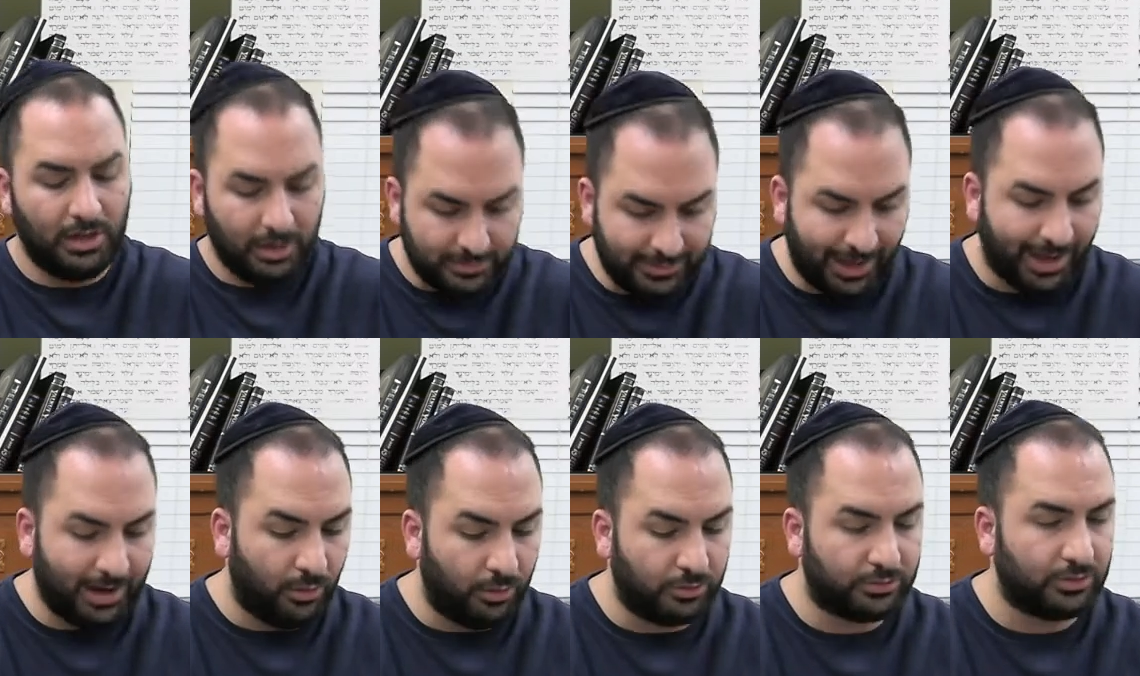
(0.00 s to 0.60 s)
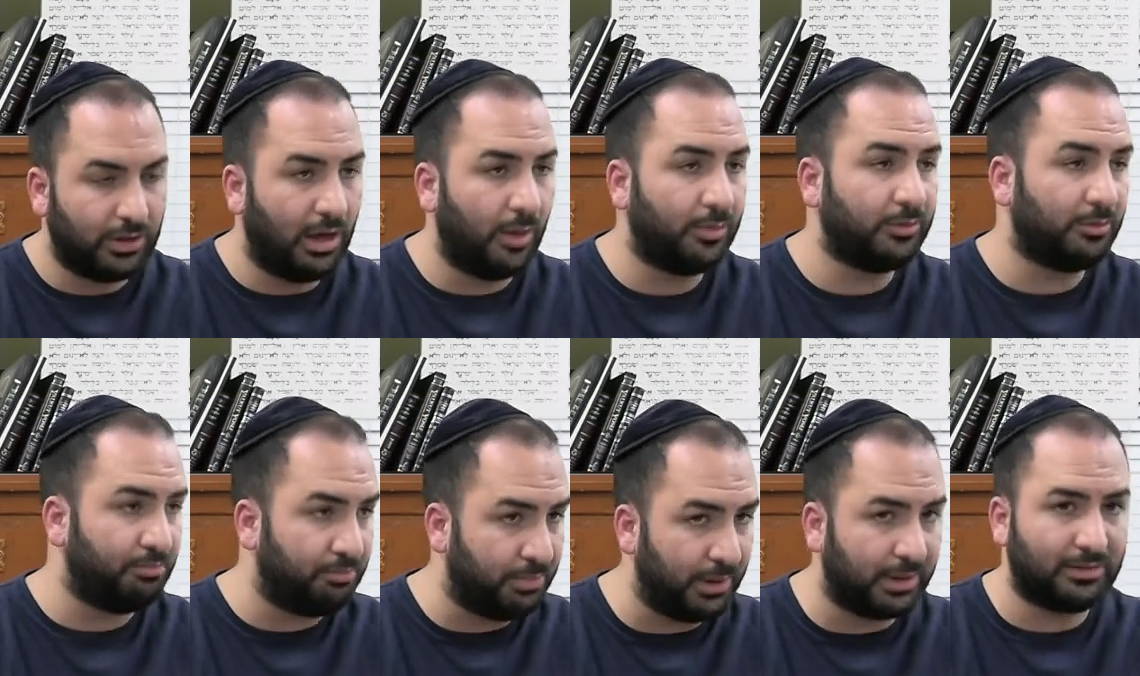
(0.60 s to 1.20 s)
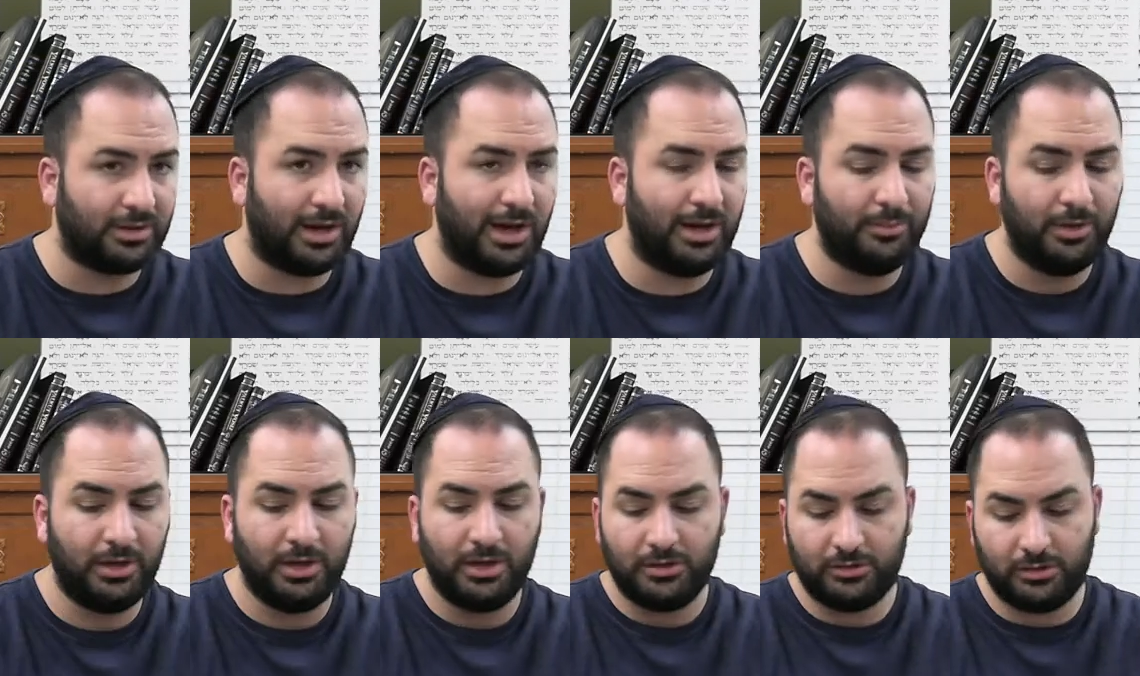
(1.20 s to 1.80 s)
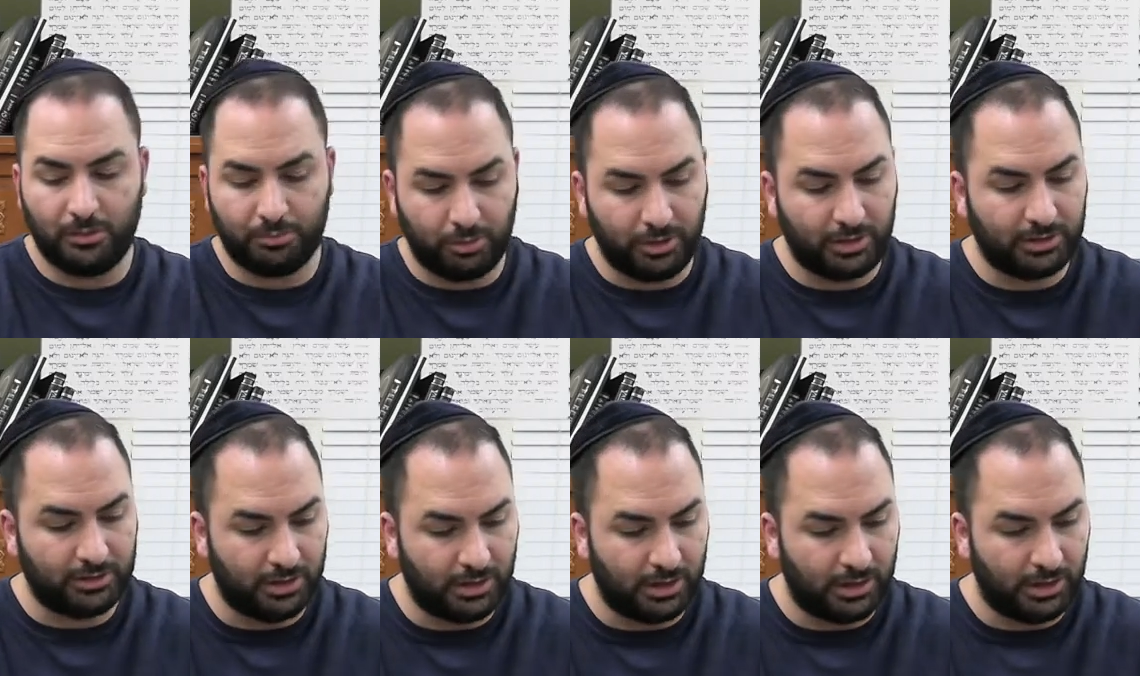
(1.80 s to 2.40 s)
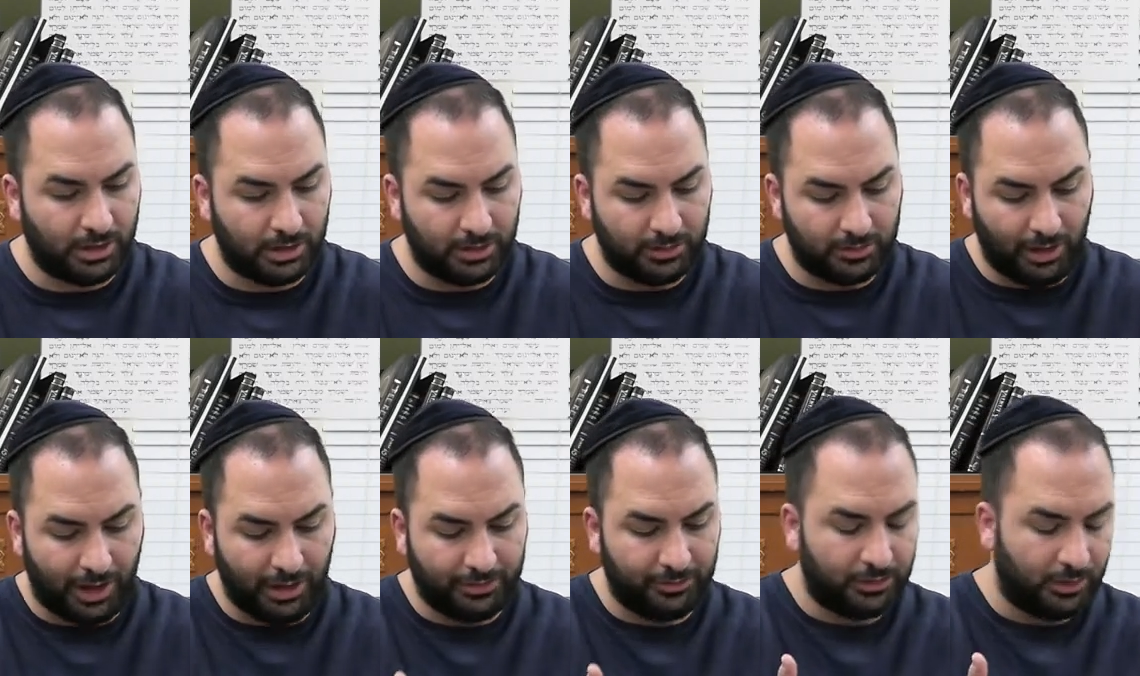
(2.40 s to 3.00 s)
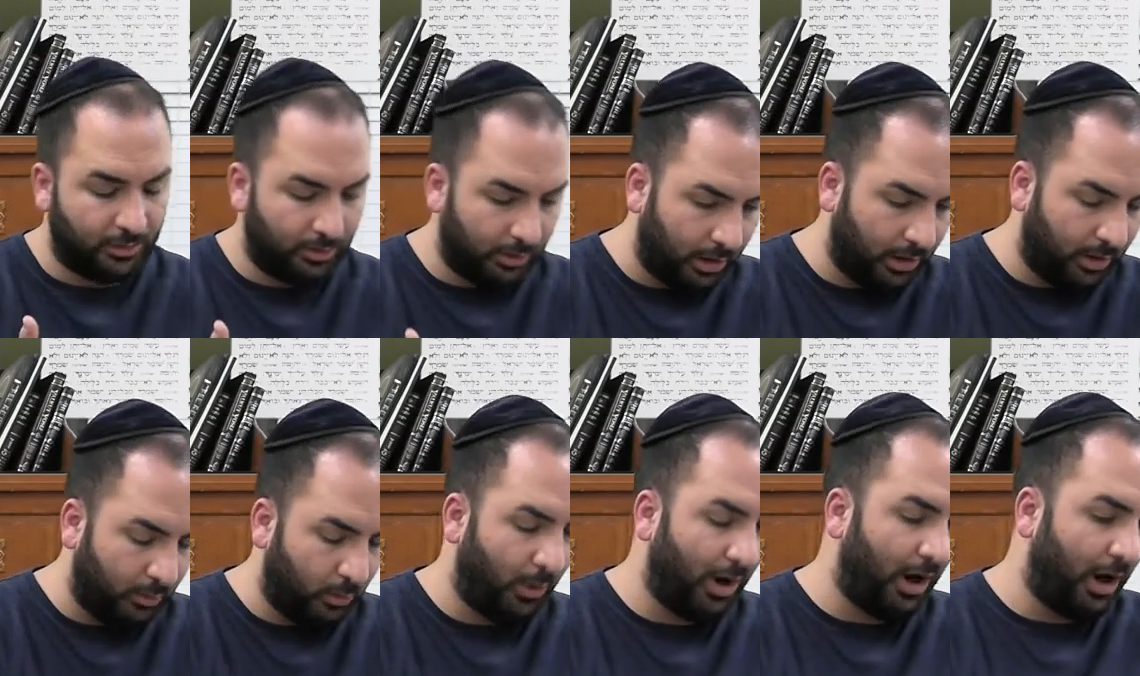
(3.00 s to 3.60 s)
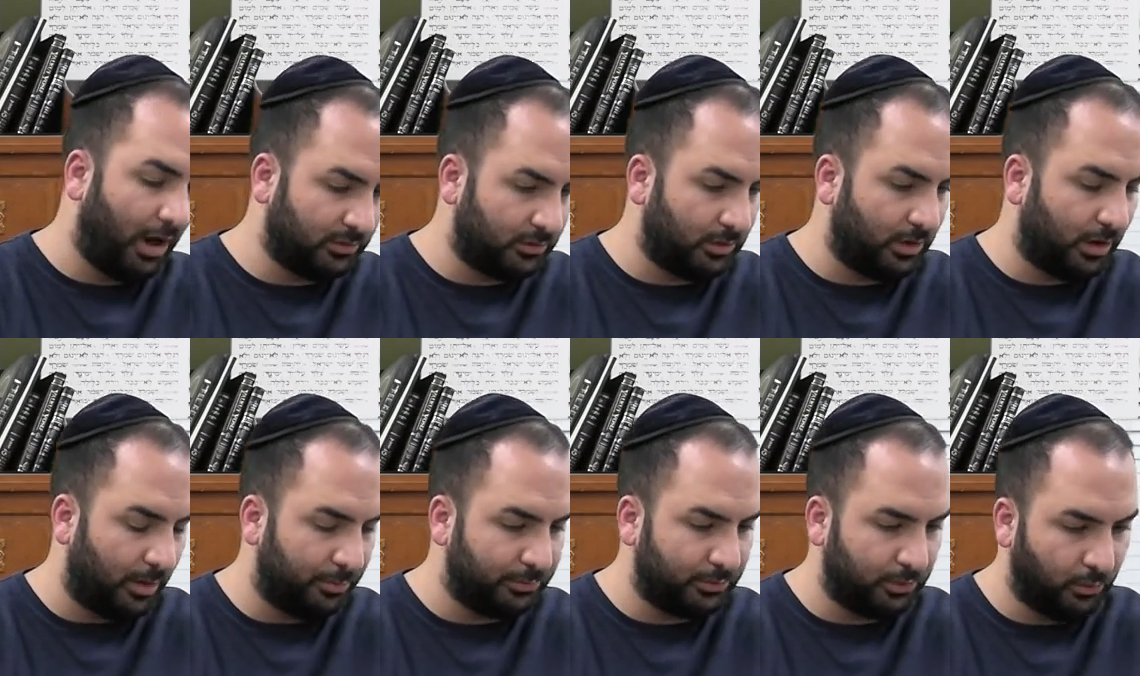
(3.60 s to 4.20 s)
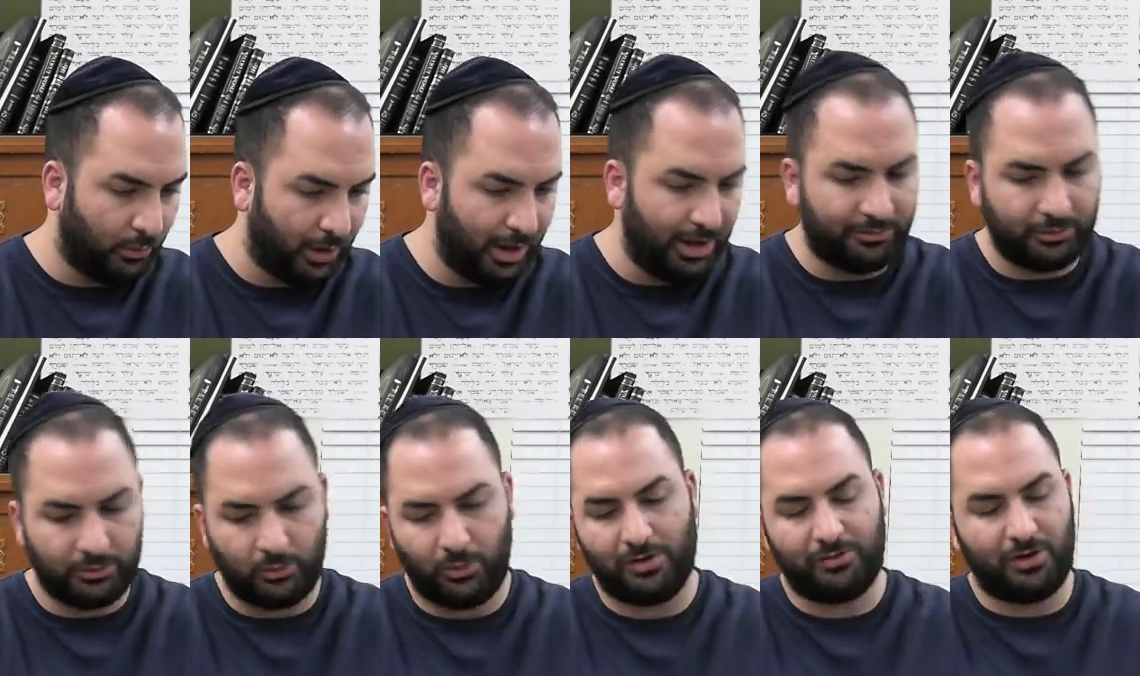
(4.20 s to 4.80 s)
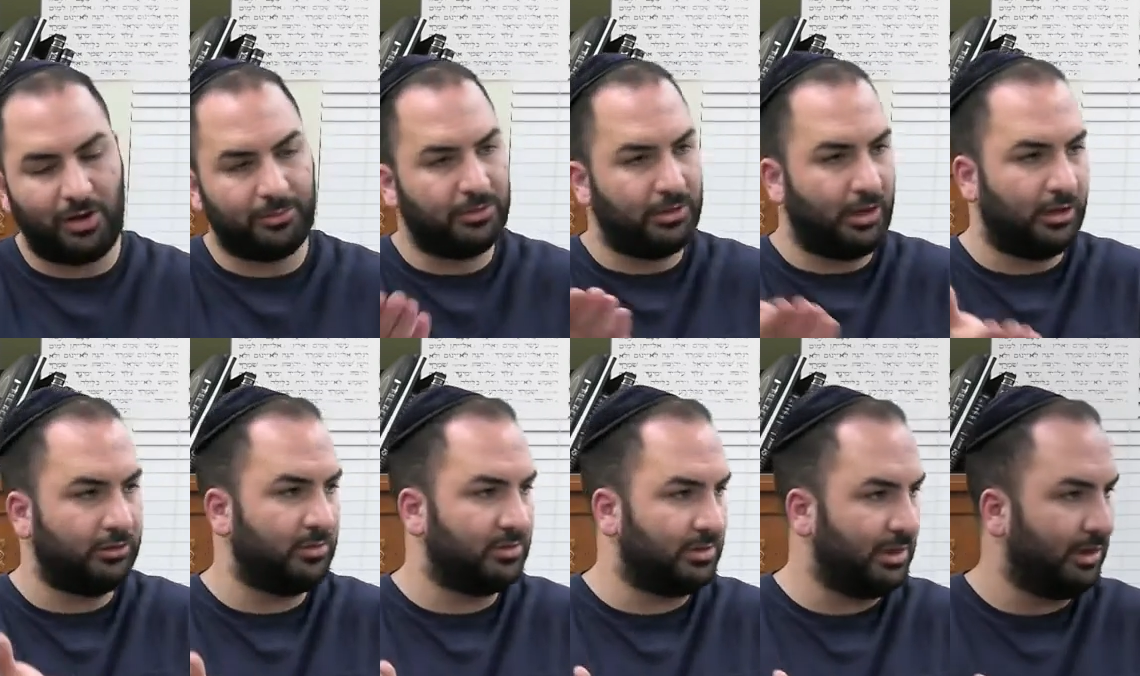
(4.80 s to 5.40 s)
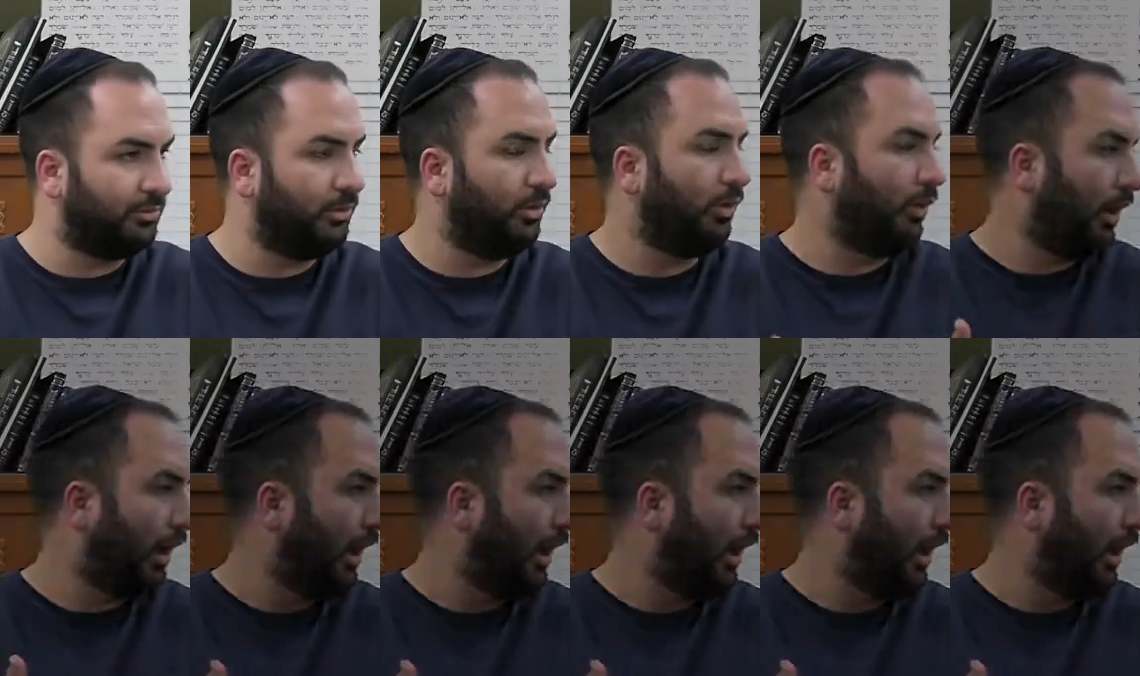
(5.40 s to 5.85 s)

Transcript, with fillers: That also helps big time to bring the either the uh, husband up to the wife or the wife up to the husband's level or